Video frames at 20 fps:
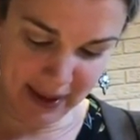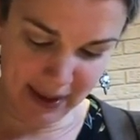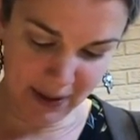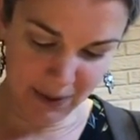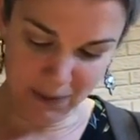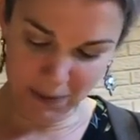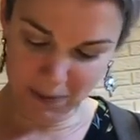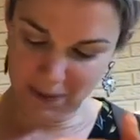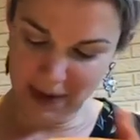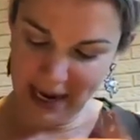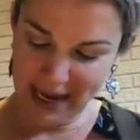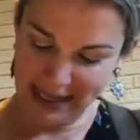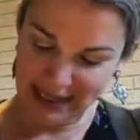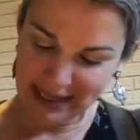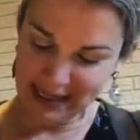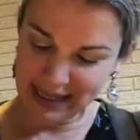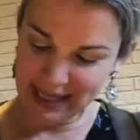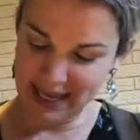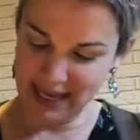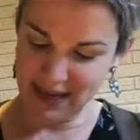Red
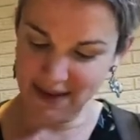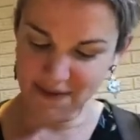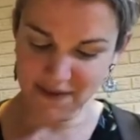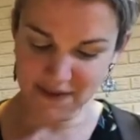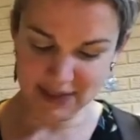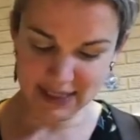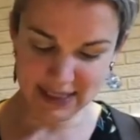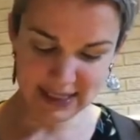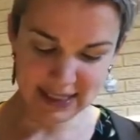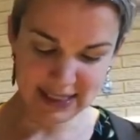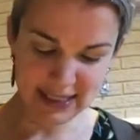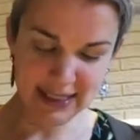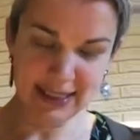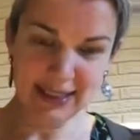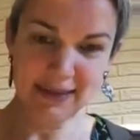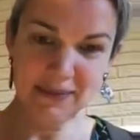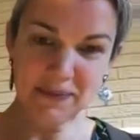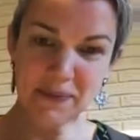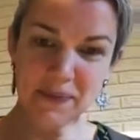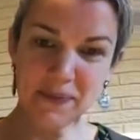leaves
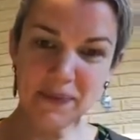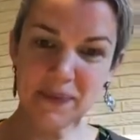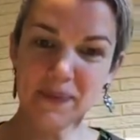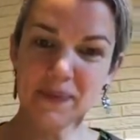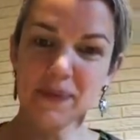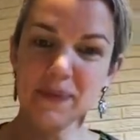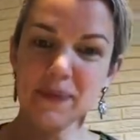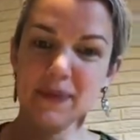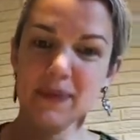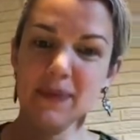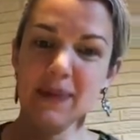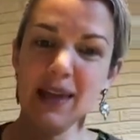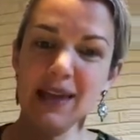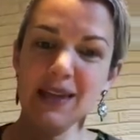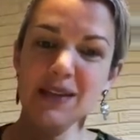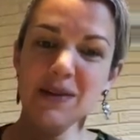and